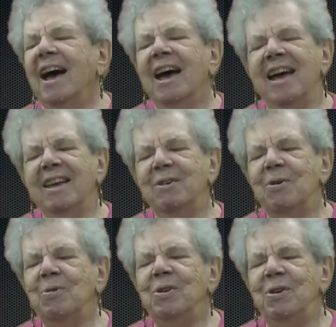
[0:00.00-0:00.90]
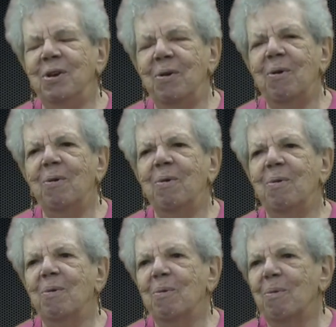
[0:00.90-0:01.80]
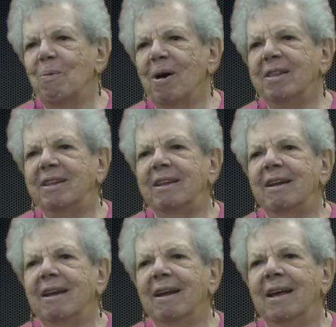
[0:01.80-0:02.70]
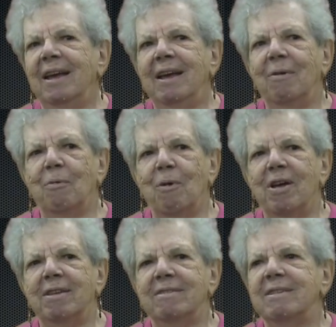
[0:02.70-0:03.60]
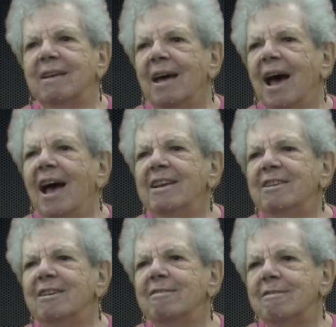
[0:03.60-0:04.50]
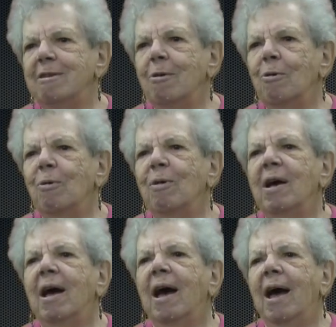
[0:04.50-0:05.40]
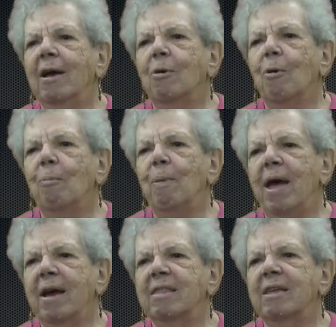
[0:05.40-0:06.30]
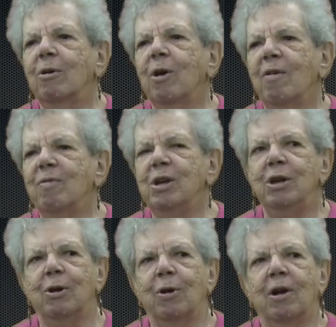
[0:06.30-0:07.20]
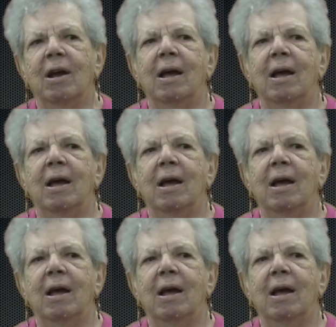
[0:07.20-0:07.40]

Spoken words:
I don't know what it was. I just know I go back there every year.